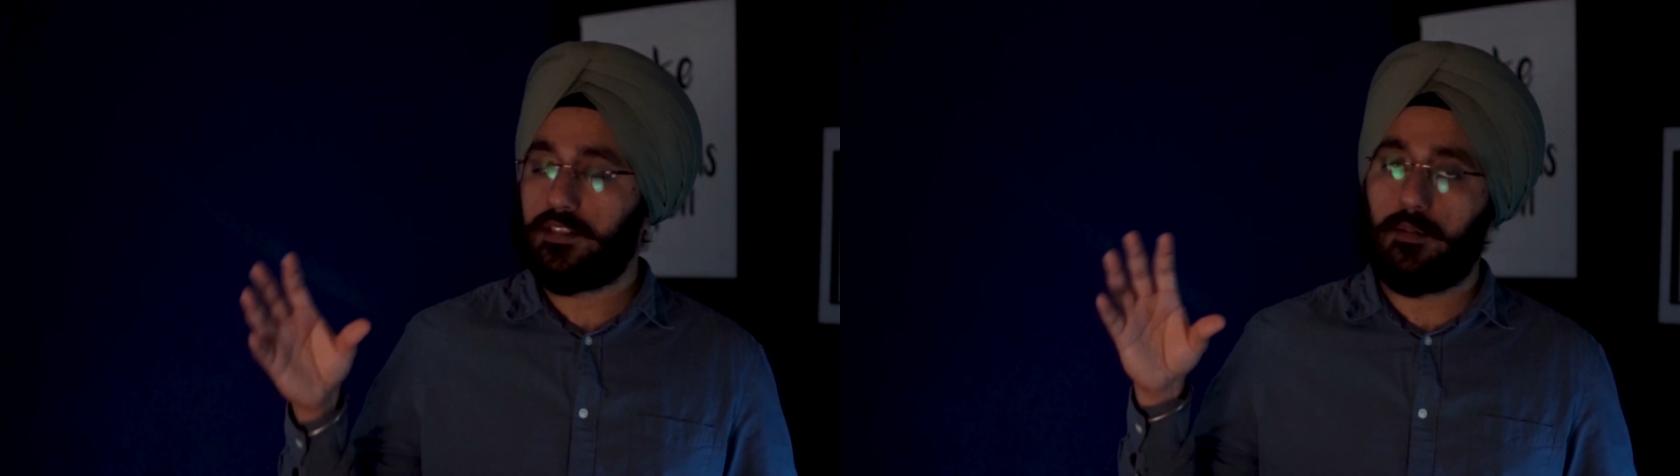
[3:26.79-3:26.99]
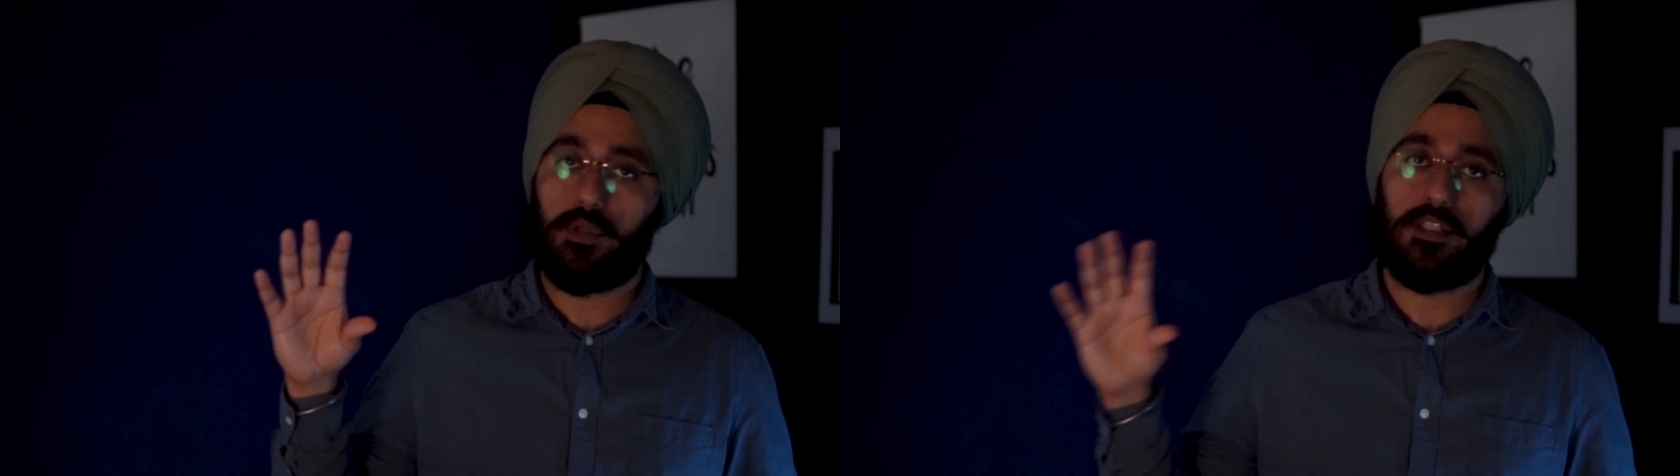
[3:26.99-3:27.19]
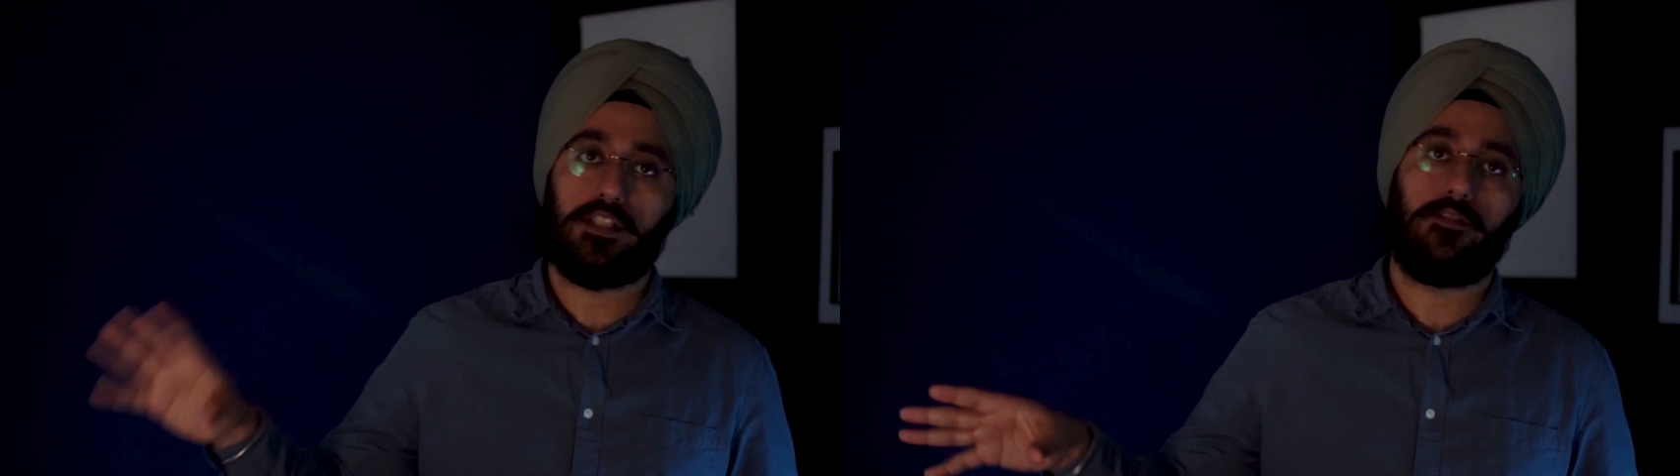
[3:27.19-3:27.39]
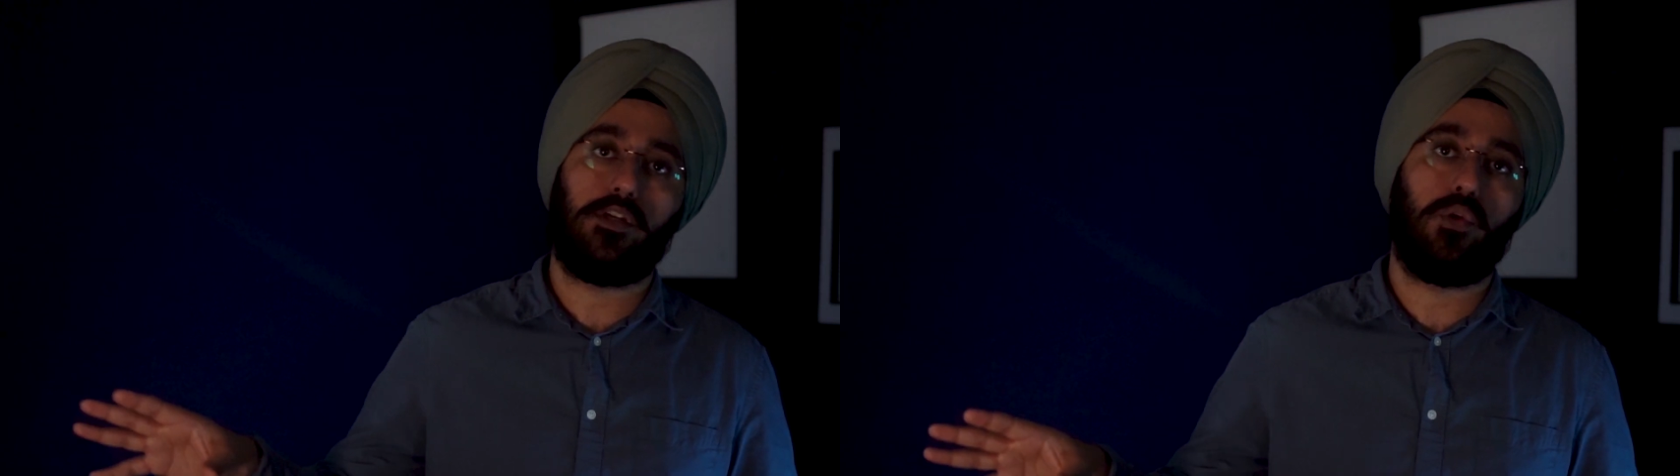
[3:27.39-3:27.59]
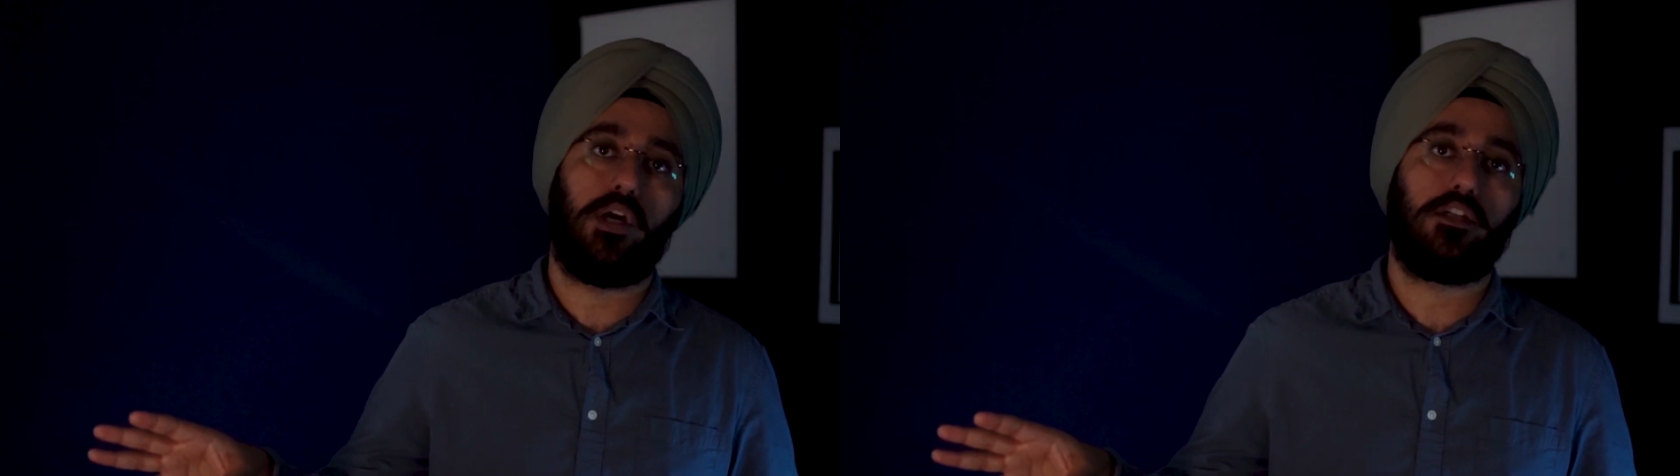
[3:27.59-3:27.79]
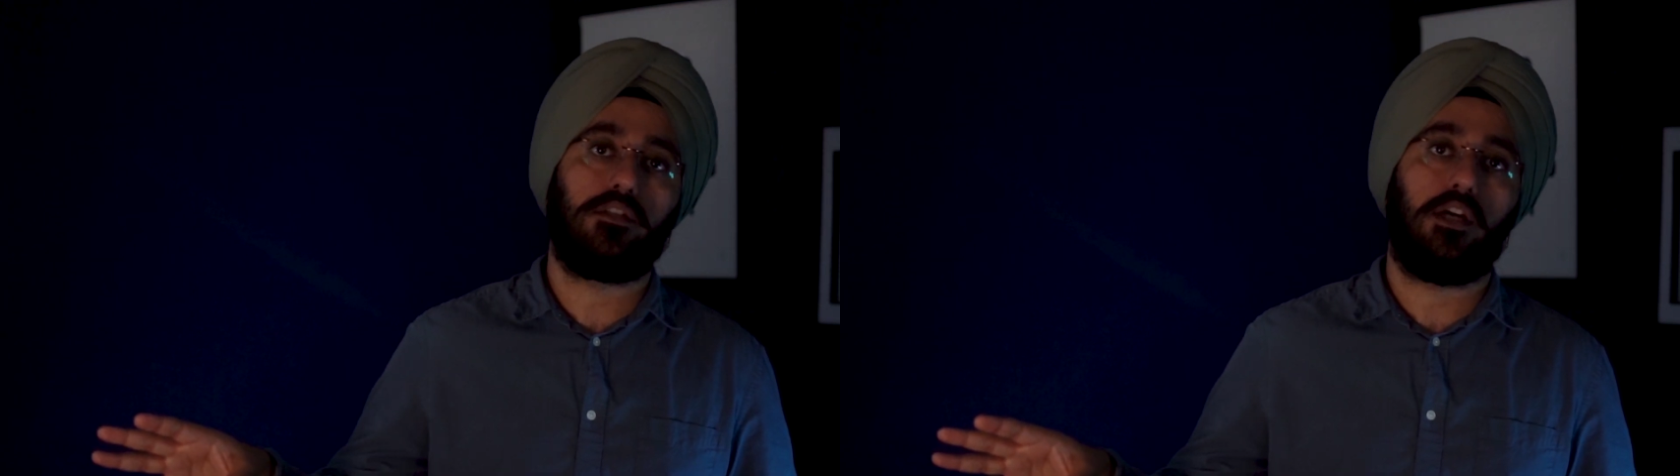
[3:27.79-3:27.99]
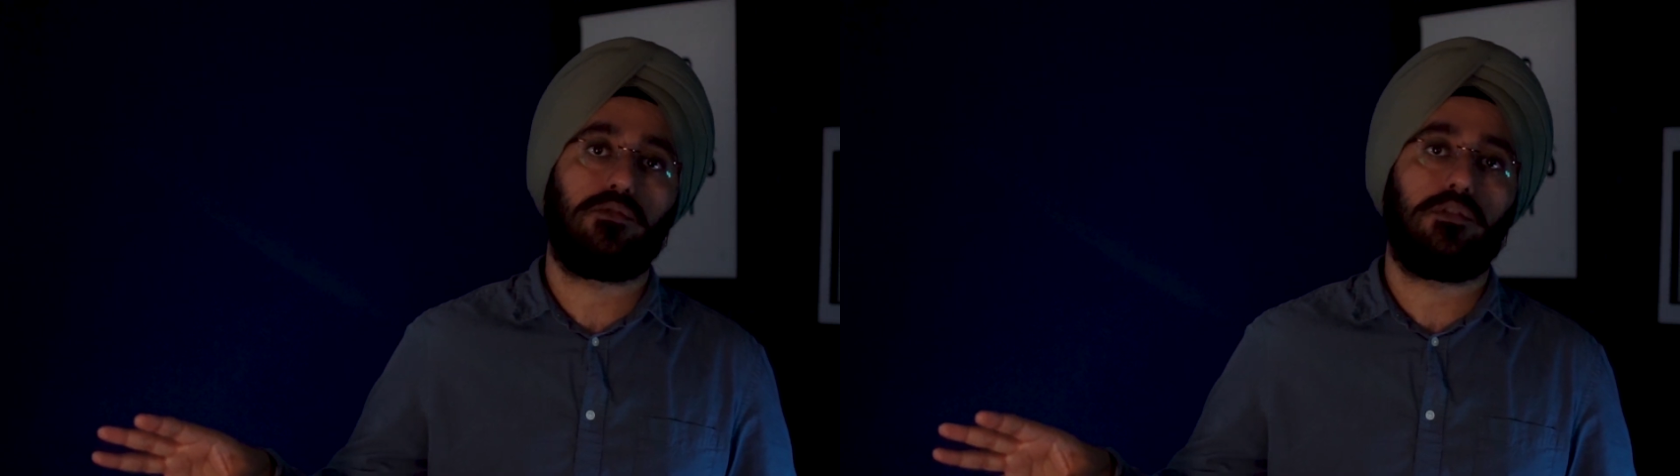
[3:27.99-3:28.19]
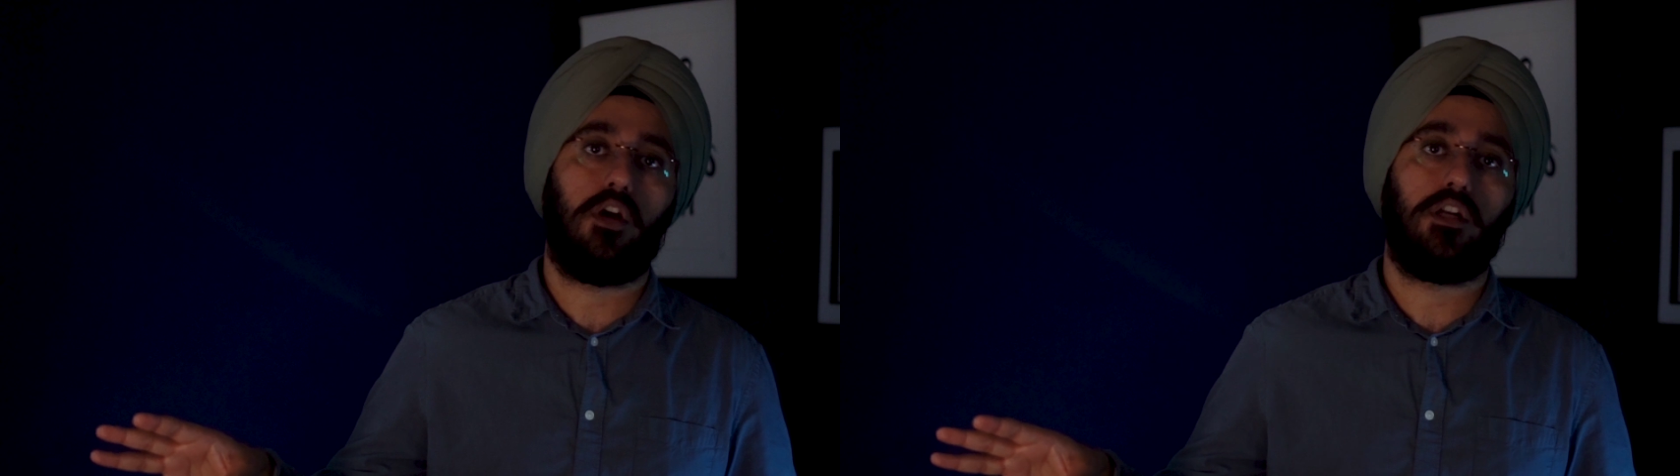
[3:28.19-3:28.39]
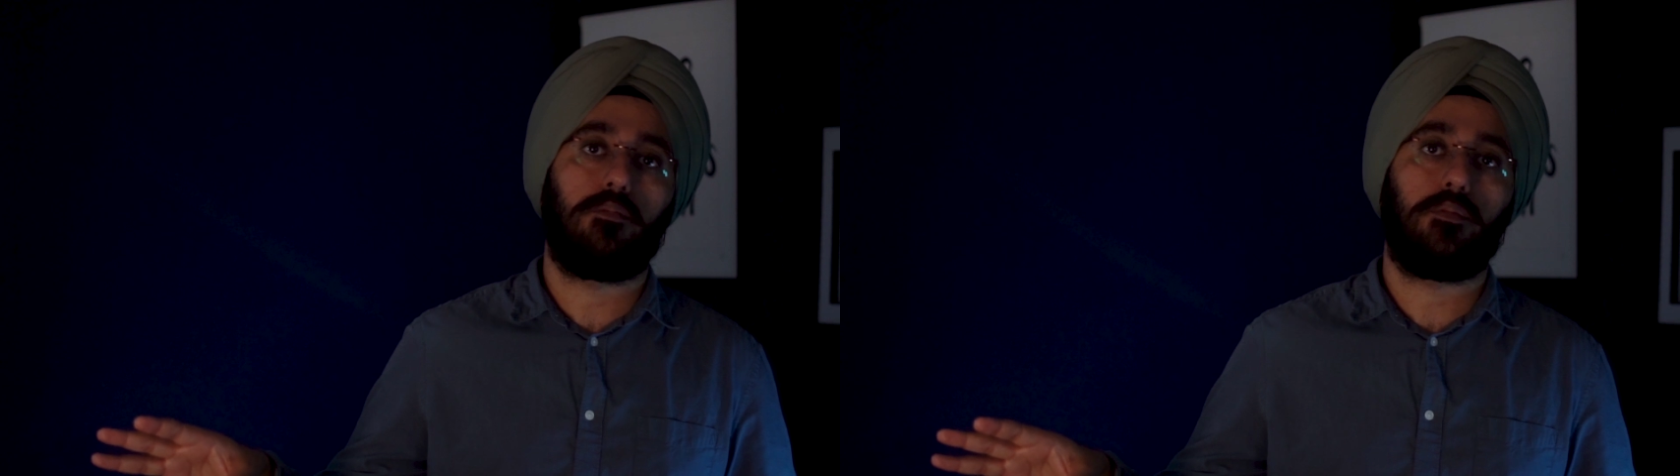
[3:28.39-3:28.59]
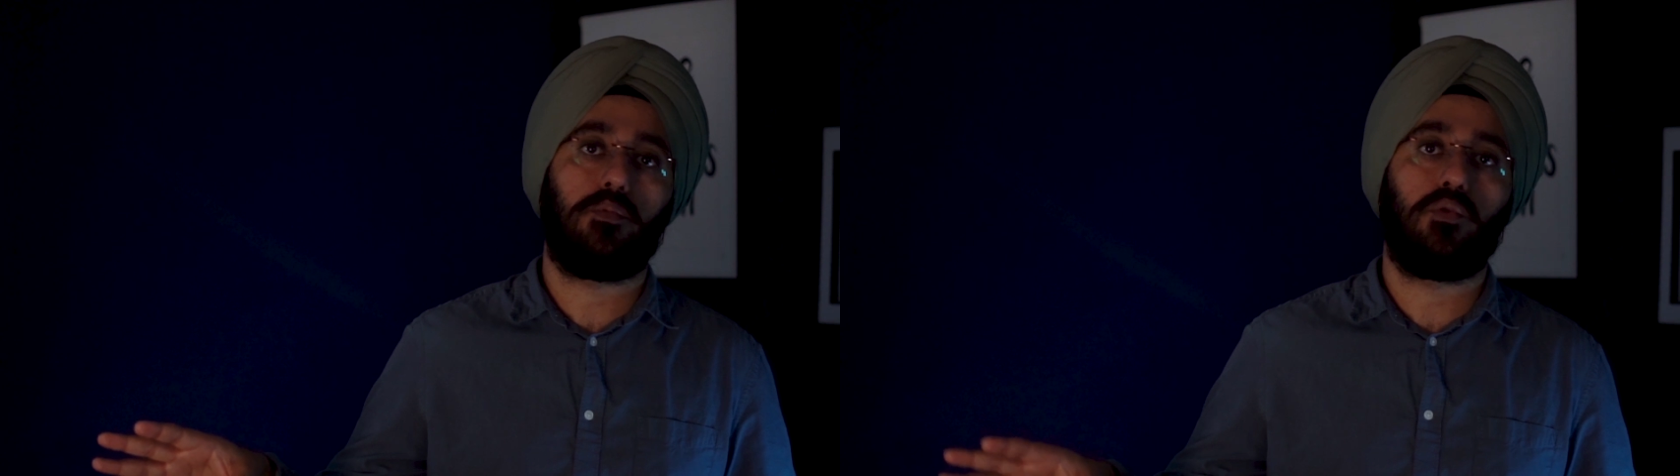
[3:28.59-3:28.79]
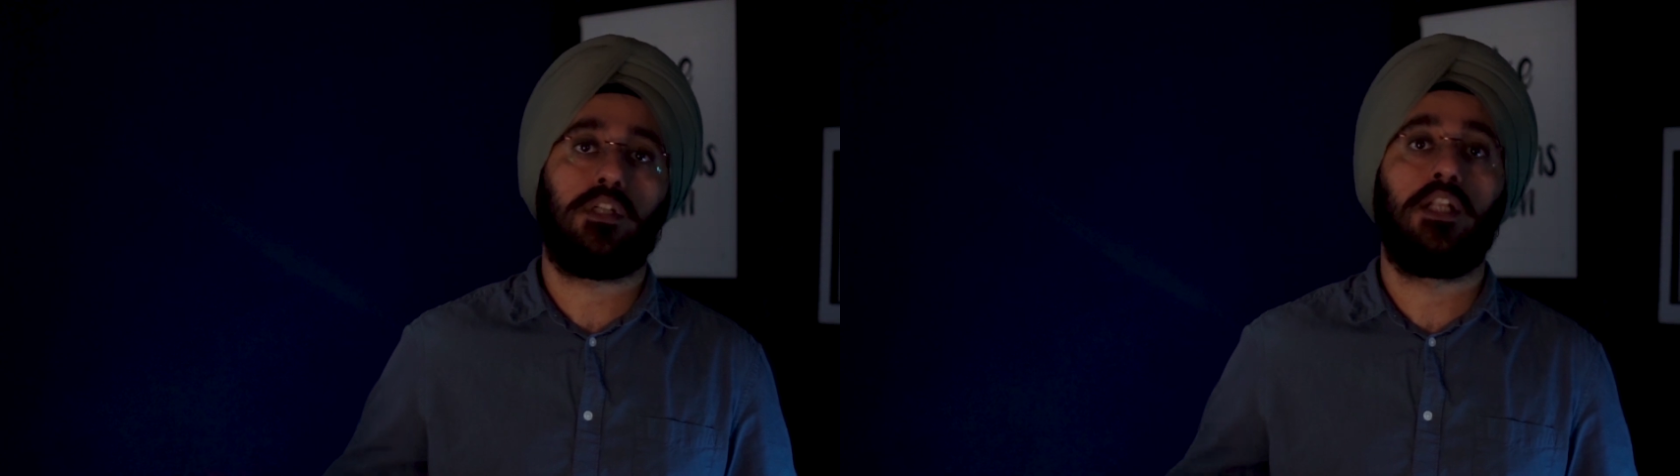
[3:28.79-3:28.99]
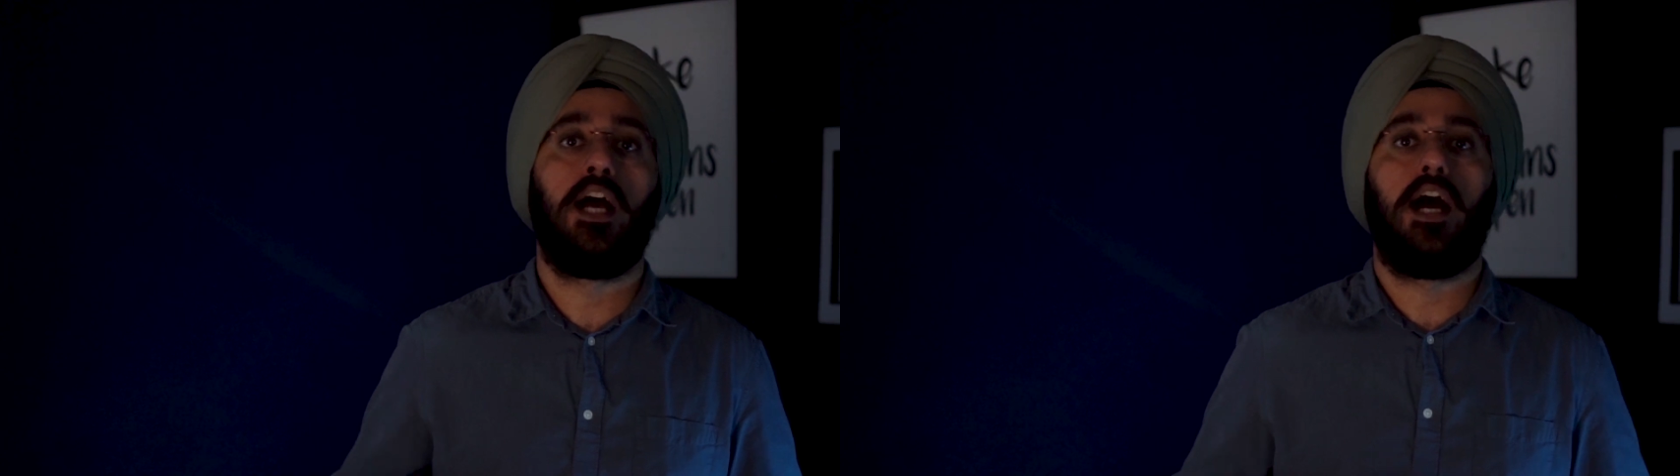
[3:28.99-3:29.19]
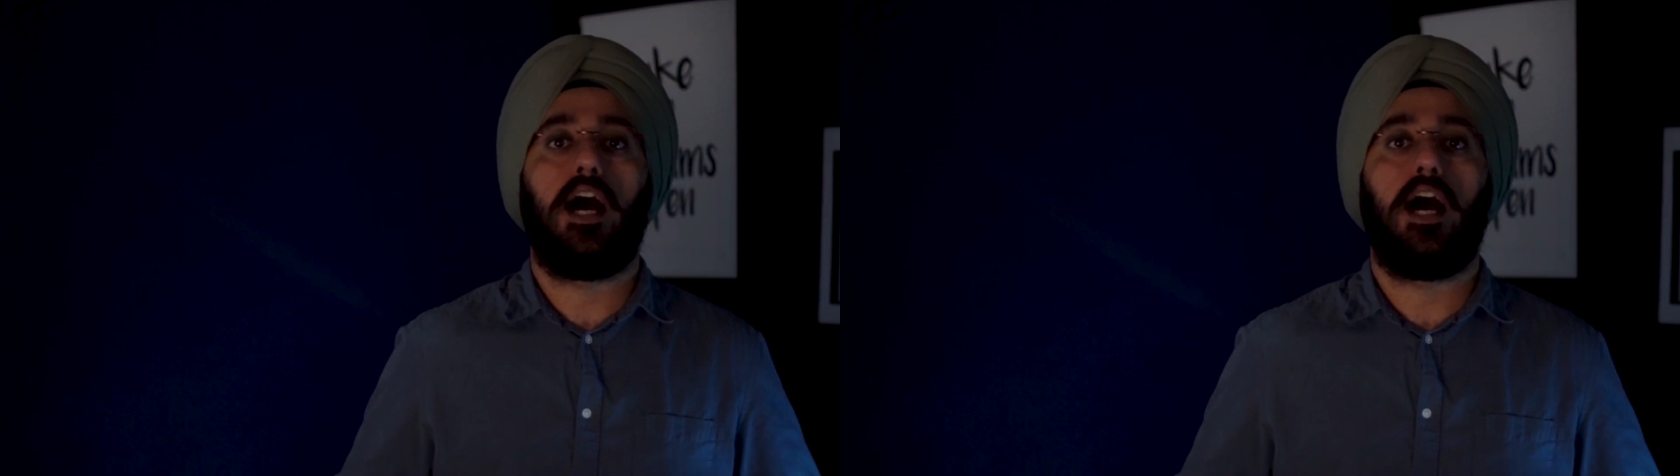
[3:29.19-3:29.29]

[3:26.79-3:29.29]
somebody's giving you $100,000 proposal,